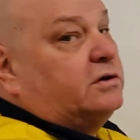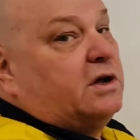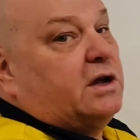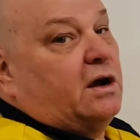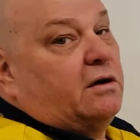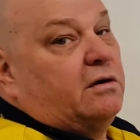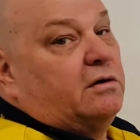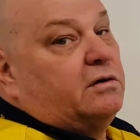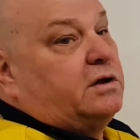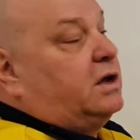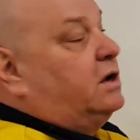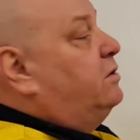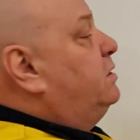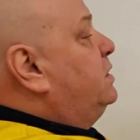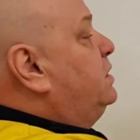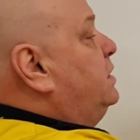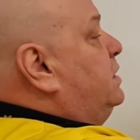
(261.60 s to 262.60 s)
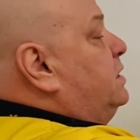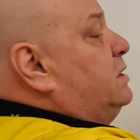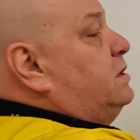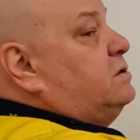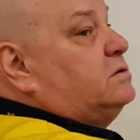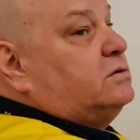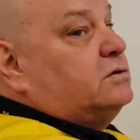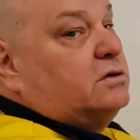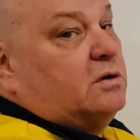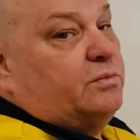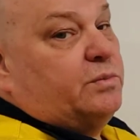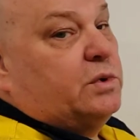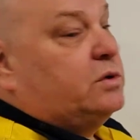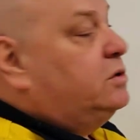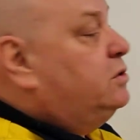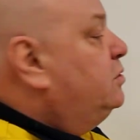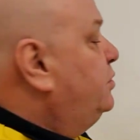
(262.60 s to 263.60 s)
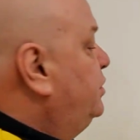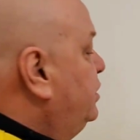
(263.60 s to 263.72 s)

current going into the board,